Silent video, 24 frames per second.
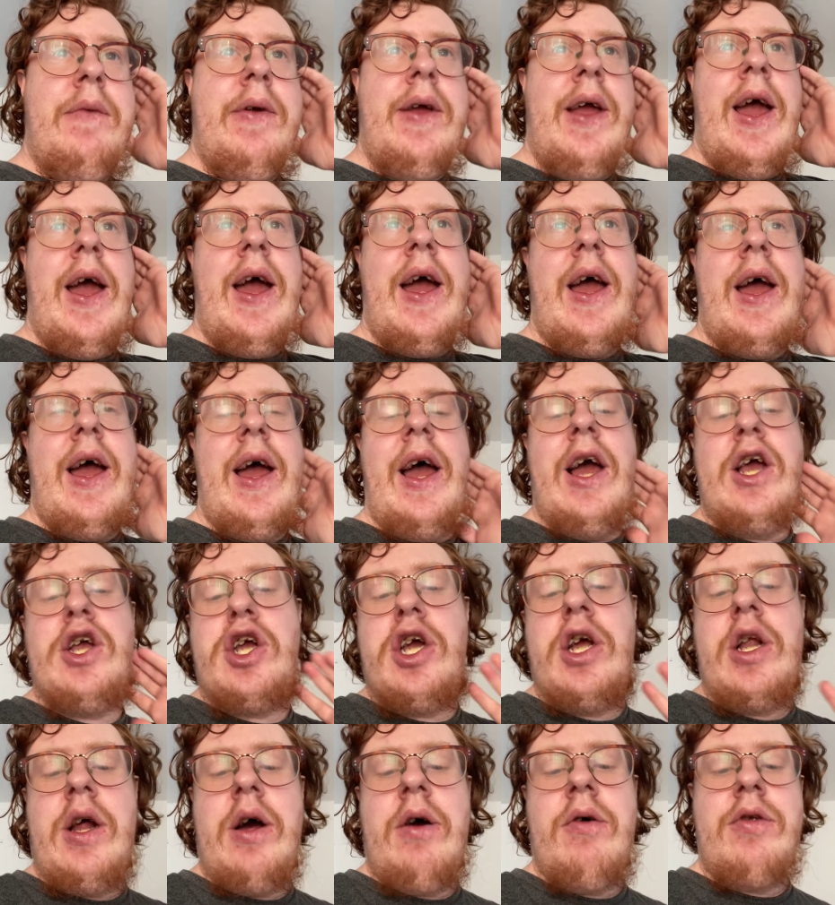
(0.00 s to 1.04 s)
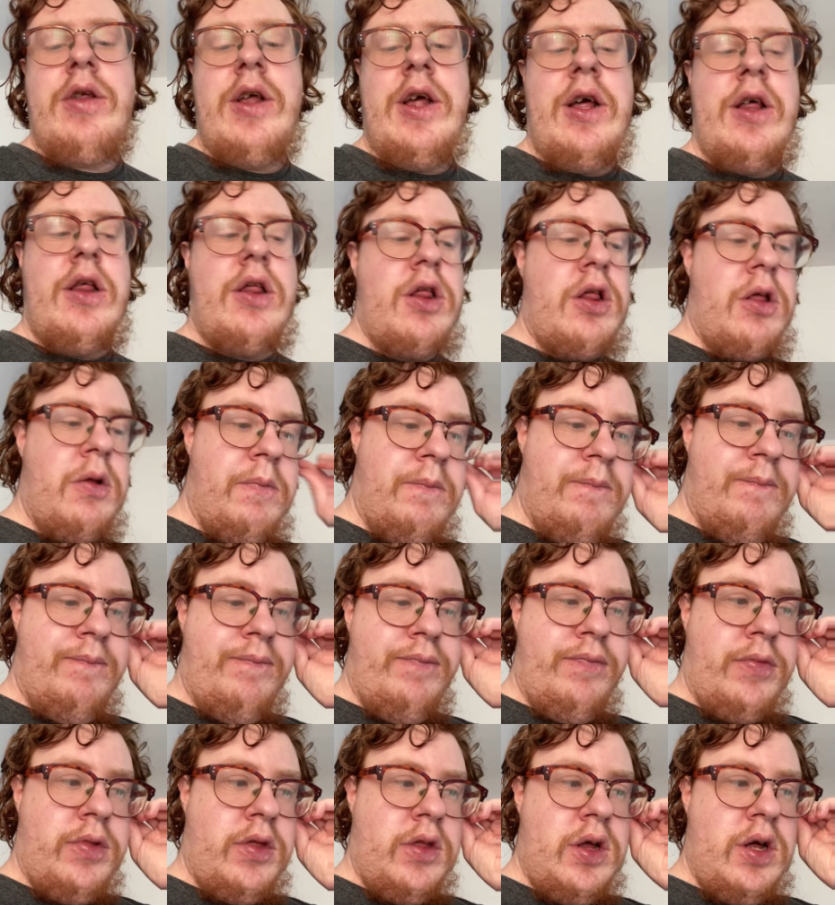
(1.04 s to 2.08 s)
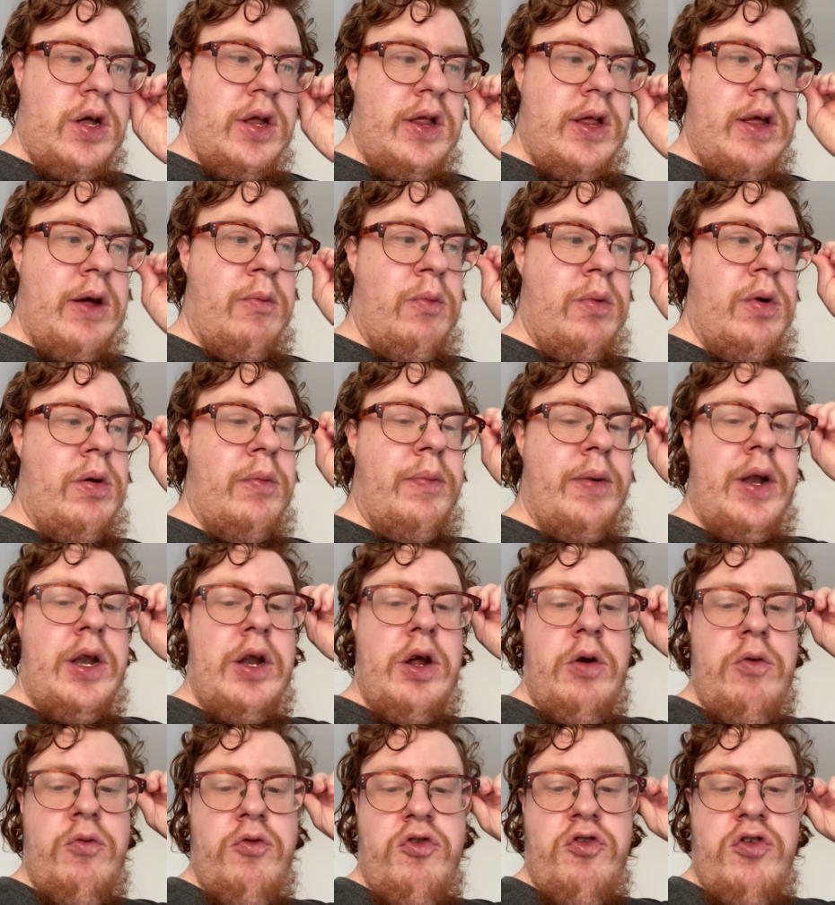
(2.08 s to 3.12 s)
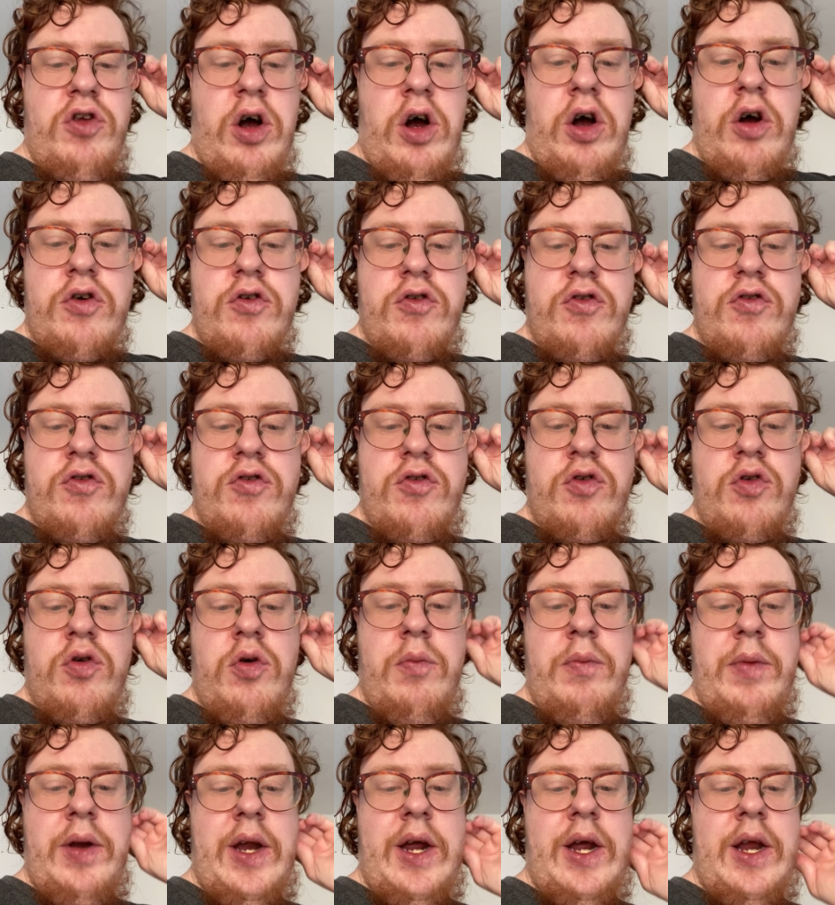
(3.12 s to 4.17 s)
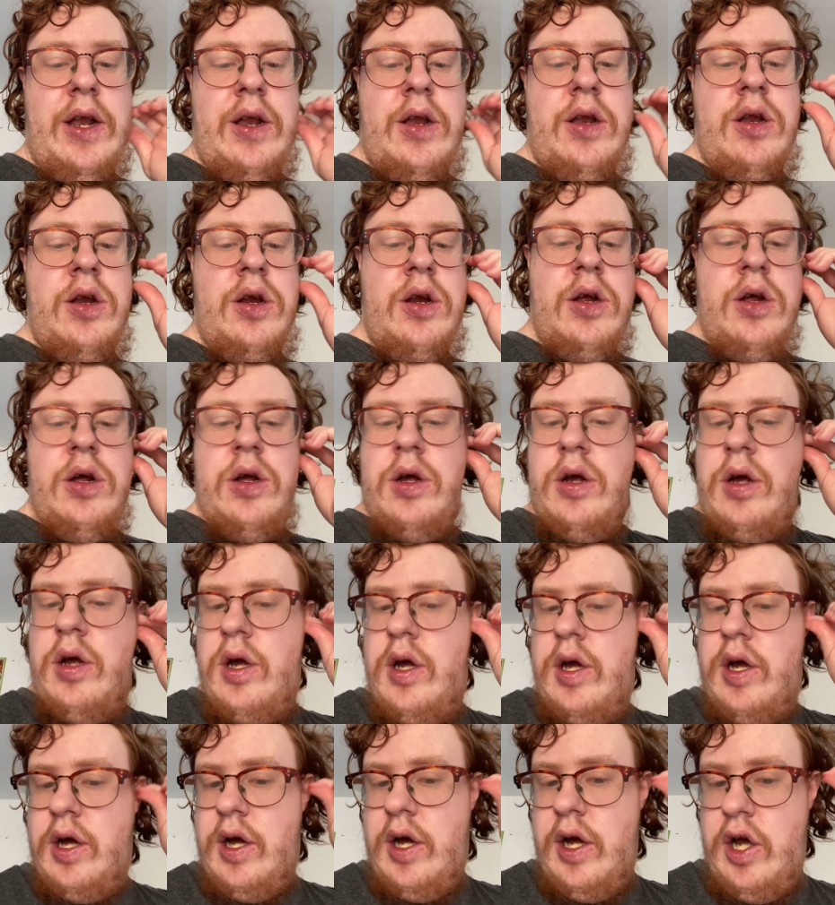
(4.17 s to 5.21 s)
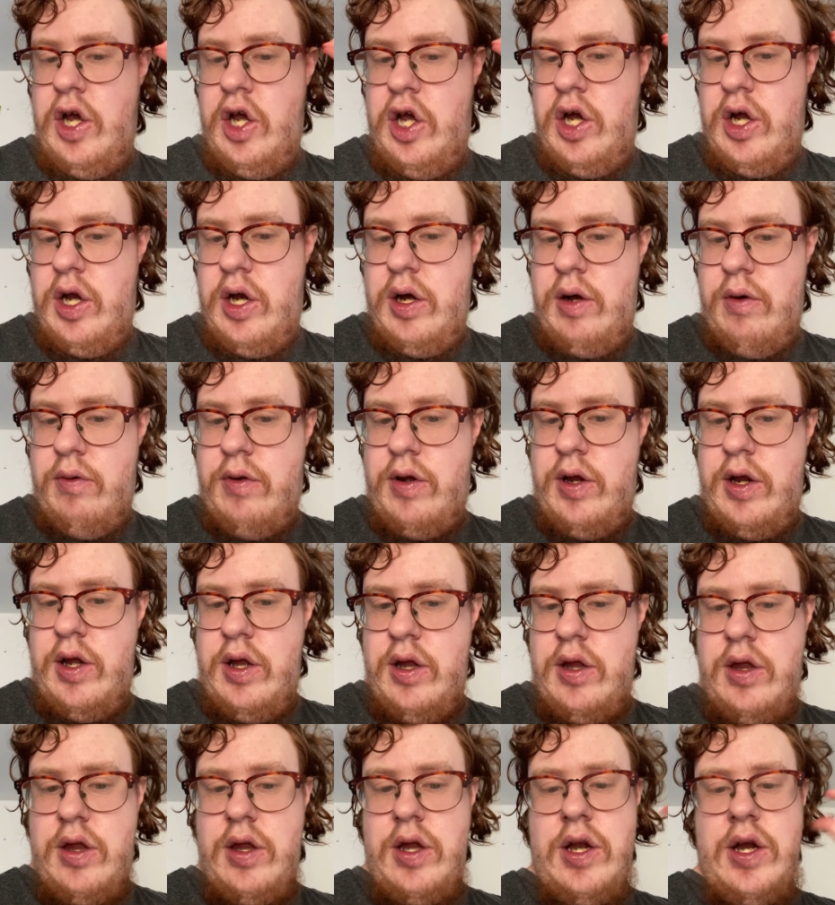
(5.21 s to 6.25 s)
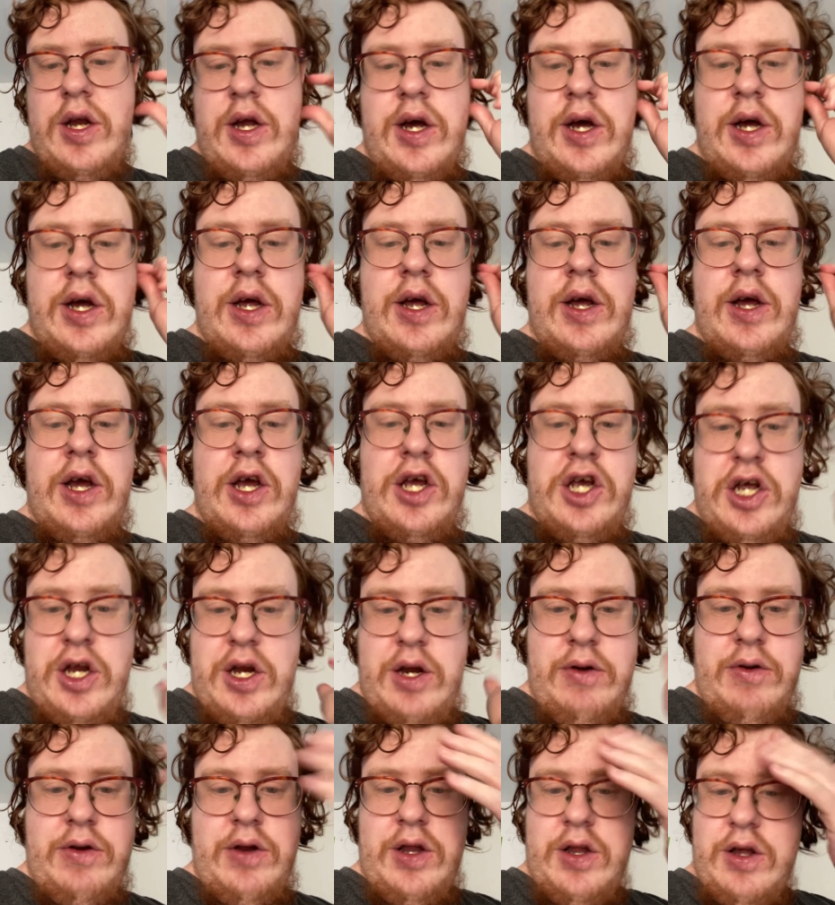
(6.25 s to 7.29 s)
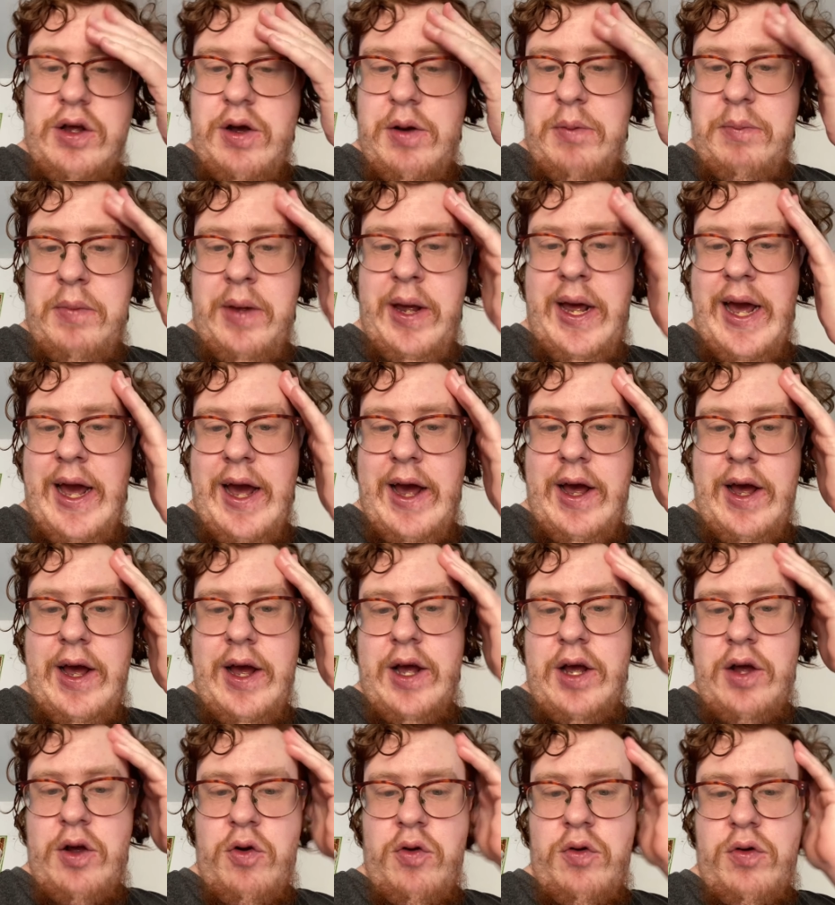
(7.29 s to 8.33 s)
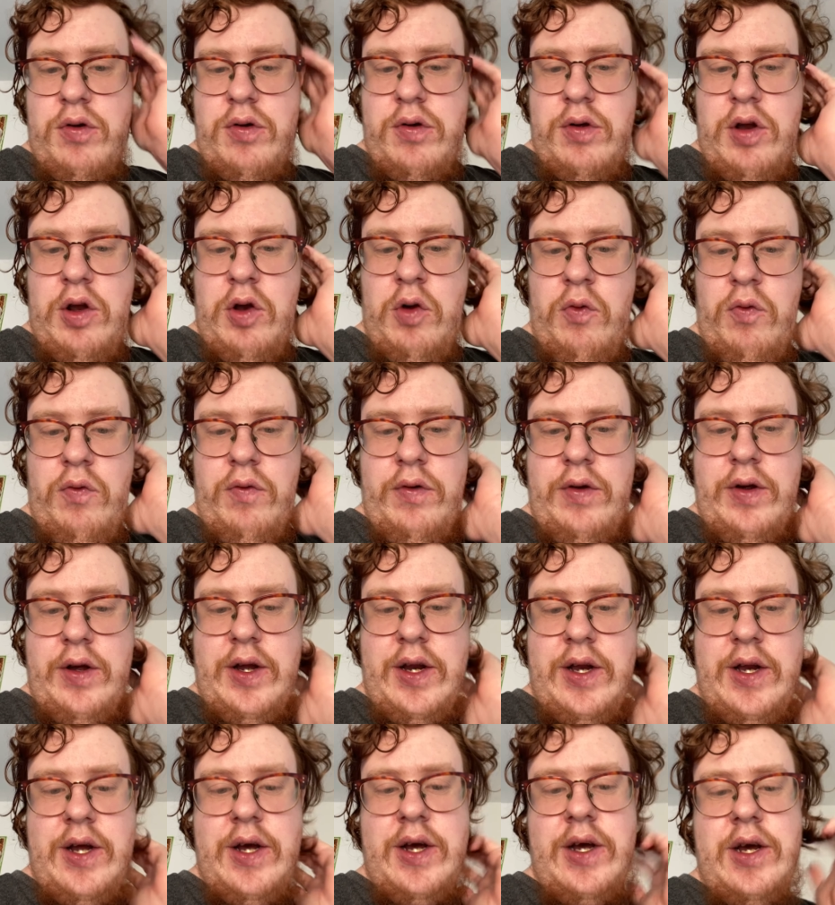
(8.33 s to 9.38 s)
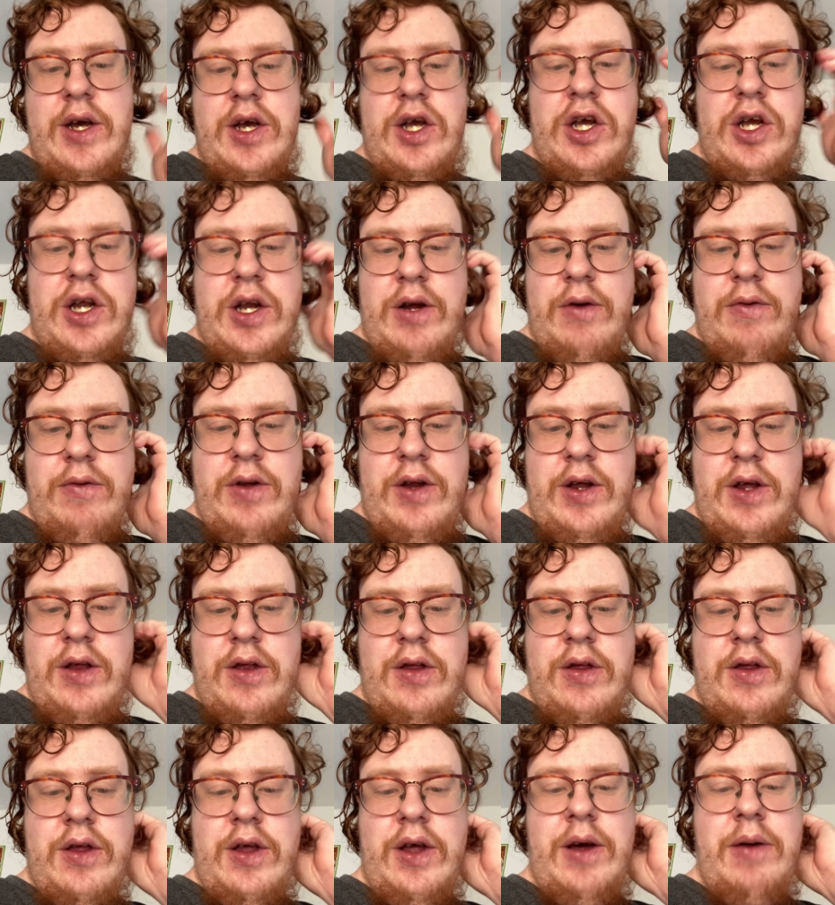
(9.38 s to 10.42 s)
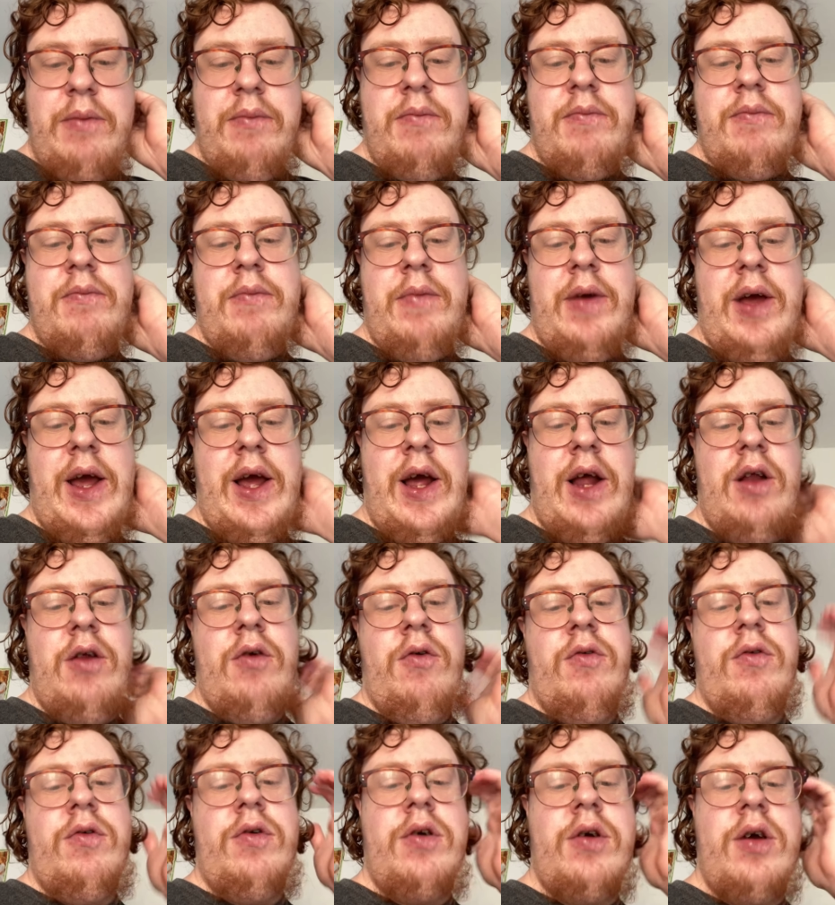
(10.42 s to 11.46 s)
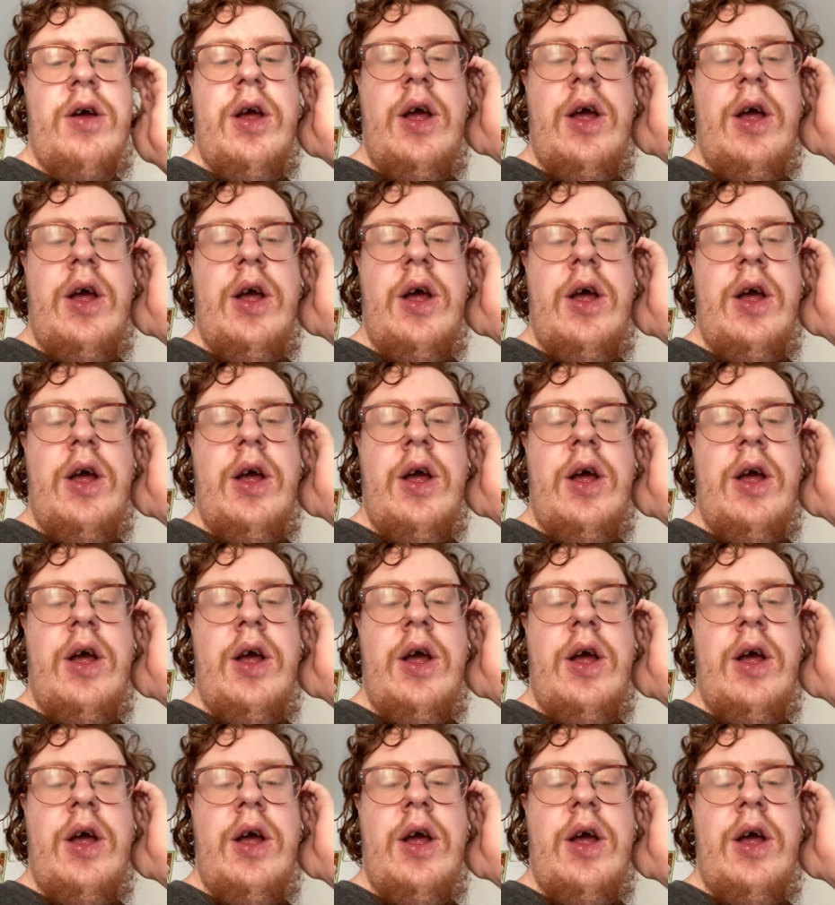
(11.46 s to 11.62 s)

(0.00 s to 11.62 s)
Yeah, as you notice, there will be new stocks coming in as you notice, and that, as you notice, I've got my hair long and that, as you notice, yep, my hair long.